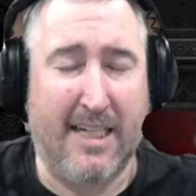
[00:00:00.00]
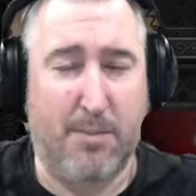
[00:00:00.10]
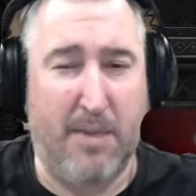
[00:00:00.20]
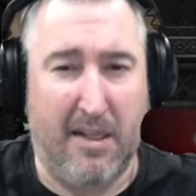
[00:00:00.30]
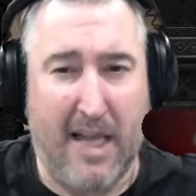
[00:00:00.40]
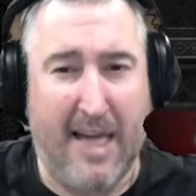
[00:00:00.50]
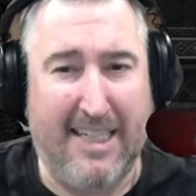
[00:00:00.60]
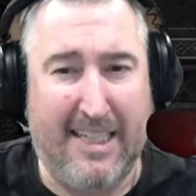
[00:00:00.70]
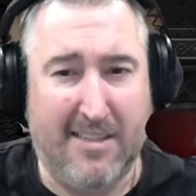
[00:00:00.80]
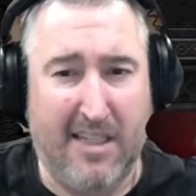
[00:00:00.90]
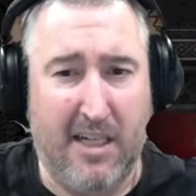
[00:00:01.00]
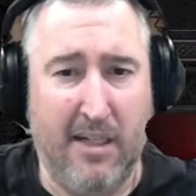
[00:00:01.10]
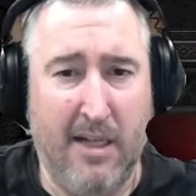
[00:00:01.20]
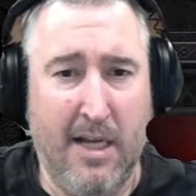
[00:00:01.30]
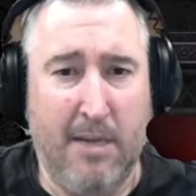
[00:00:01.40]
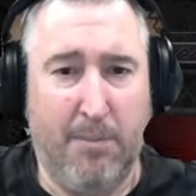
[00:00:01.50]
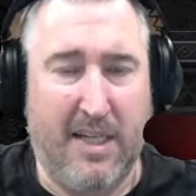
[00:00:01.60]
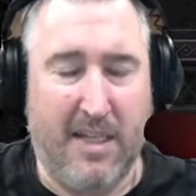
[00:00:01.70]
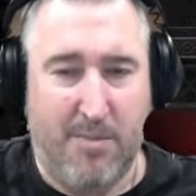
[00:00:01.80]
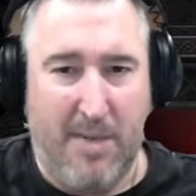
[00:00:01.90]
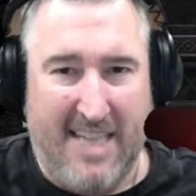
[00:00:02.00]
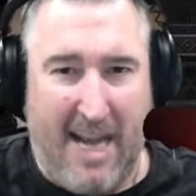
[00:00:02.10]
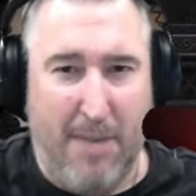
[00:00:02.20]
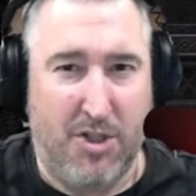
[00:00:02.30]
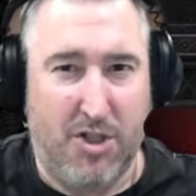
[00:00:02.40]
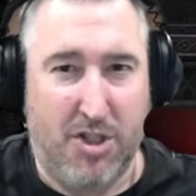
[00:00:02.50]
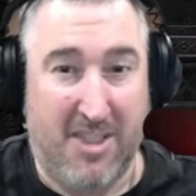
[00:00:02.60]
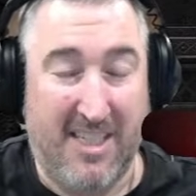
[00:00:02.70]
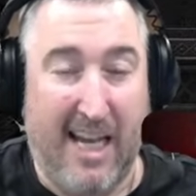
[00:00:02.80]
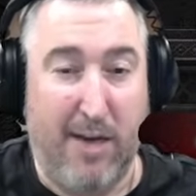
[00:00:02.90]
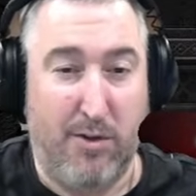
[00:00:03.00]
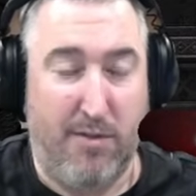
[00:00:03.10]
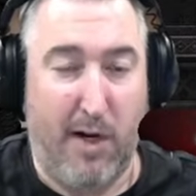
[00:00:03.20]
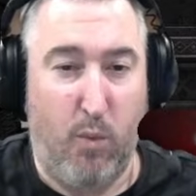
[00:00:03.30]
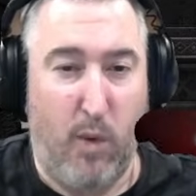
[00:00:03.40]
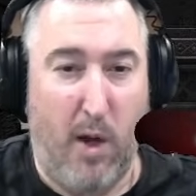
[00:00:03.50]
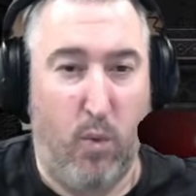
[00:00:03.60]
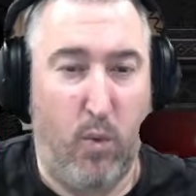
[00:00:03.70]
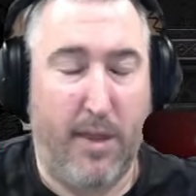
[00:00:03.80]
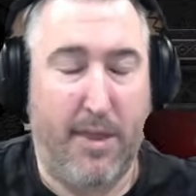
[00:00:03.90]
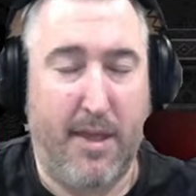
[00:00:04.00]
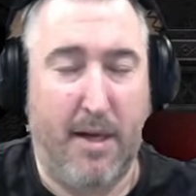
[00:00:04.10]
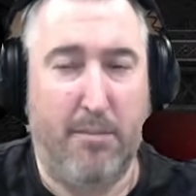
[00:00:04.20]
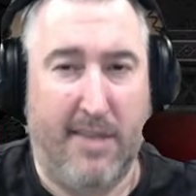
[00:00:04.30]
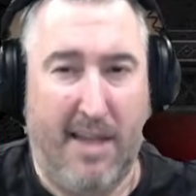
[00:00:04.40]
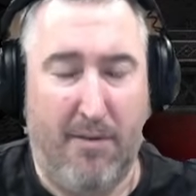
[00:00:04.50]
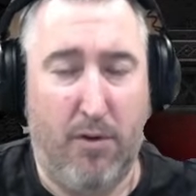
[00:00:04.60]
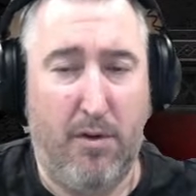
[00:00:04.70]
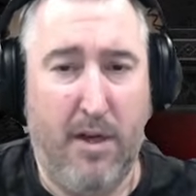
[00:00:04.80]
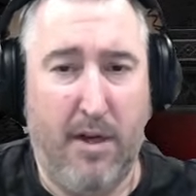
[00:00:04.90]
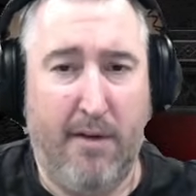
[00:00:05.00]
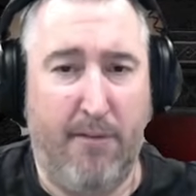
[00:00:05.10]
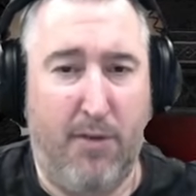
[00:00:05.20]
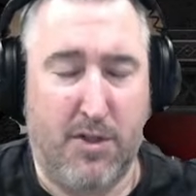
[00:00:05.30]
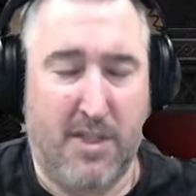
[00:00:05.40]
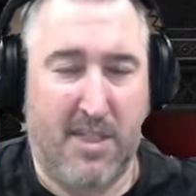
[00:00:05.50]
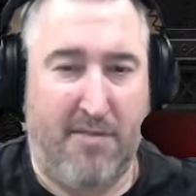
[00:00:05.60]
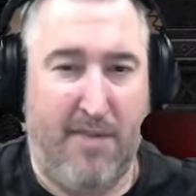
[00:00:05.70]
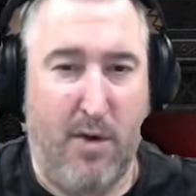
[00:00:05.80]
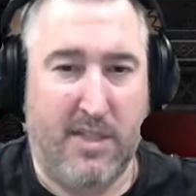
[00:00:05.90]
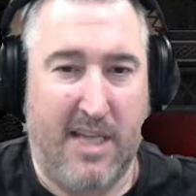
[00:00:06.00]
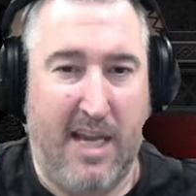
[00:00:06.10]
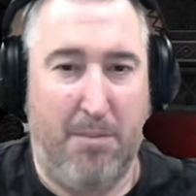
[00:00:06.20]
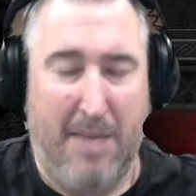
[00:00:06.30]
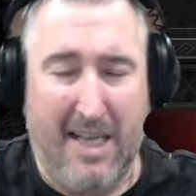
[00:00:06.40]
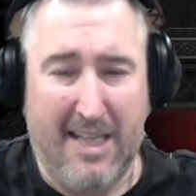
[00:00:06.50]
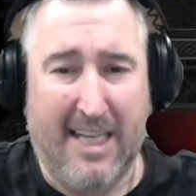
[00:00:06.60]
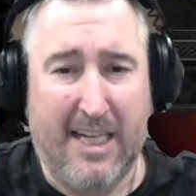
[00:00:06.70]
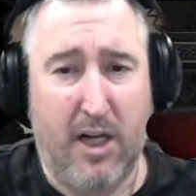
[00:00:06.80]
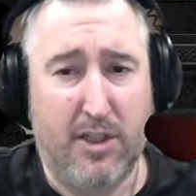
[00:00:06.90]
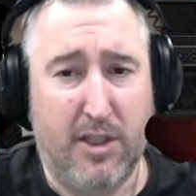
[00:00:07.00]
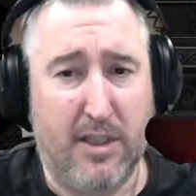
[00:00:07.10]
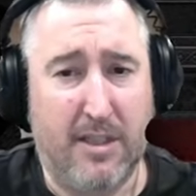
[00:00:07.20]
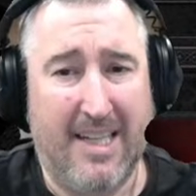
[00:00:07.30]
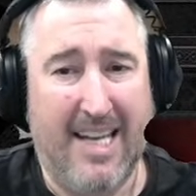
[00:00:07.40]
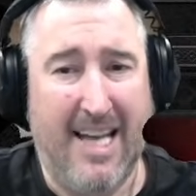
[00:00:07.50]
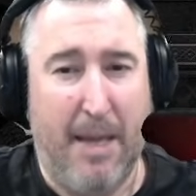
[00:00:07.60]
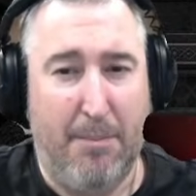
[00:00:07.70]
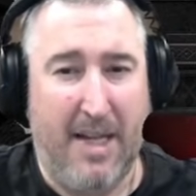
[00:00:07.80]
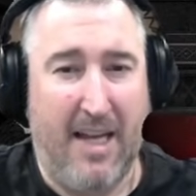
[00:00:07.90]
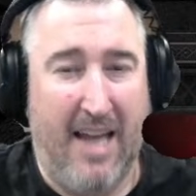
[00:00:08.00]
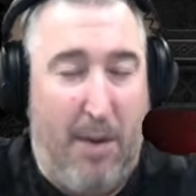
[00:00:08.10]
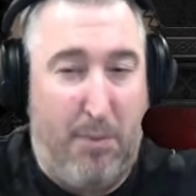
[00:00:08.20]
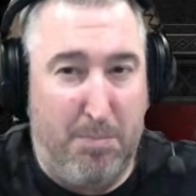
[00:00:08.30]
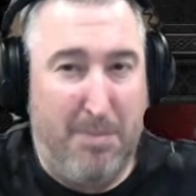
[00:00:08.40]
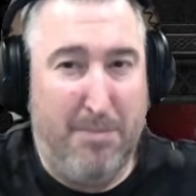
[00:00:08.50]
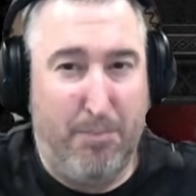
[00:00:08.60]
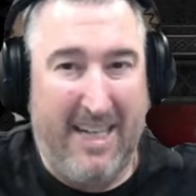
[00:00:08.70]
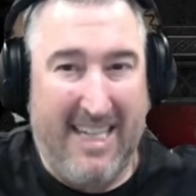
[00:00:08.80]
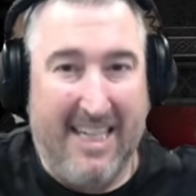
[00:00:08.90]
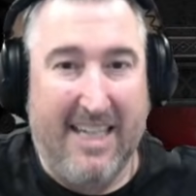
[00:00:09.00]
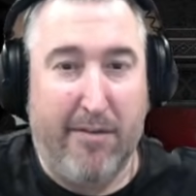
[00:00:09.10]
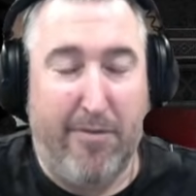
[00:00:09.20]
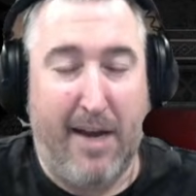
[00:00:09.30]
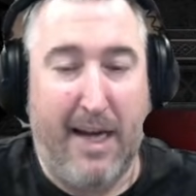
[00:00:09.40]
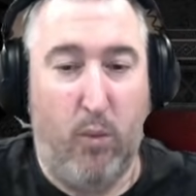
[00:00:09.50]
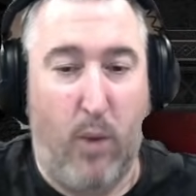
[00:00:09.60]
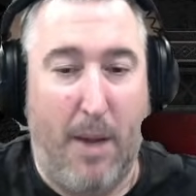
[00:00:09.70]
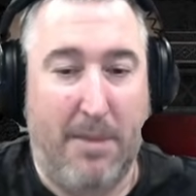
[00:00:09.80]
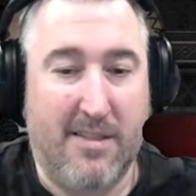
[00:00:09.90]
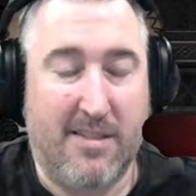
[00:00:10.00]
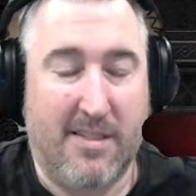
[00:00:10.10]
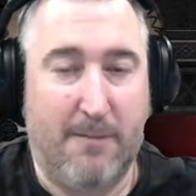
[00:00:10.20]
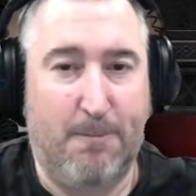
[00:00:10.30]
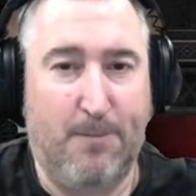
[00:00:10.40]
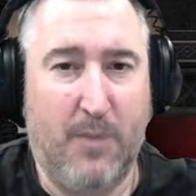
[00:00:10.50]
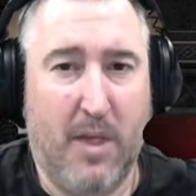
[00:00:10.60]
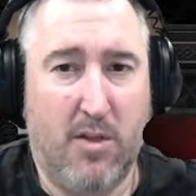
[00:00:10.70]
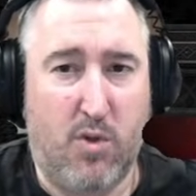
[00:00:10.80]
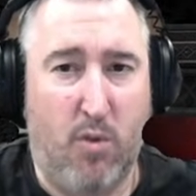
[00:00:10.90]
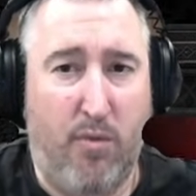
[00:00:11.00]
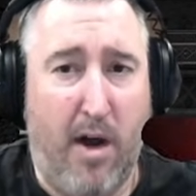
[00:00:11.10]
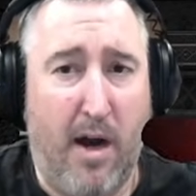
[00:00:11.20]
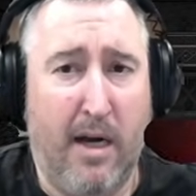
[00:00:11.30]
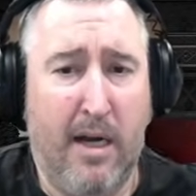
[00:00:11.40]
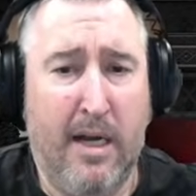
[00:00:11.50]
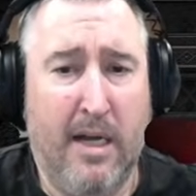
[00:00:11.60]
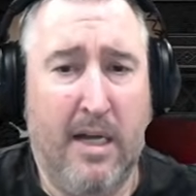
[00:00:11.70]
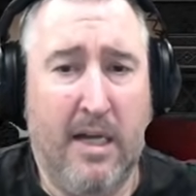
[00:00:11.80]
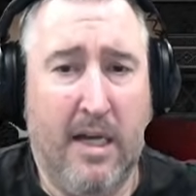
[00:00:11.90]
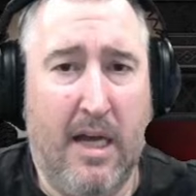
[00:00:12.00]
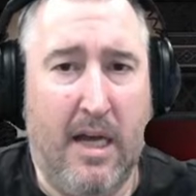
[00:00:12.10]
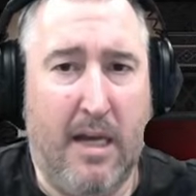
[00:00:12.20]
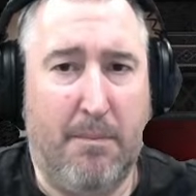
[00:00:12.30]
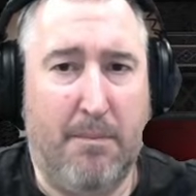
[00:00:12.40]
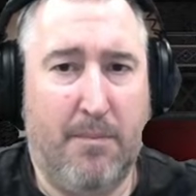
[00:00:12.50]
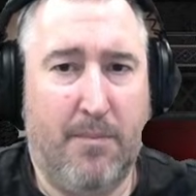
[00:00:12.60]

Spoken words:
been a lot easier because my damage scales very well with level, versus if I was a melee character, I would be needing to find weapons. And so far, um,